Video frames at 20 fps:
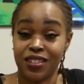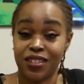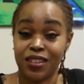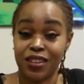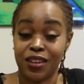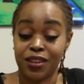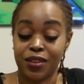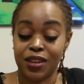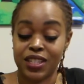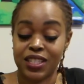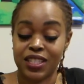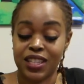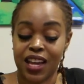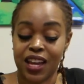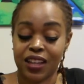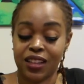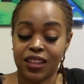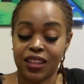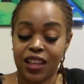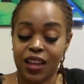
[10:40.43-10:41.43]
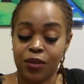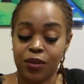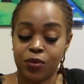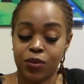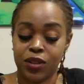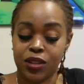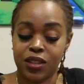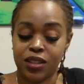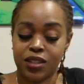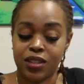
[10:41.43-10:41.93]
you know, exactly like
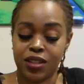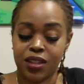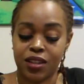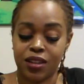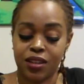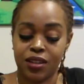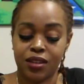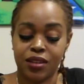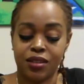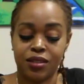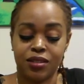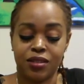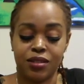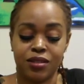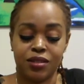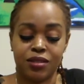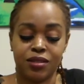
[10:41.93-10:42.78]
what this is.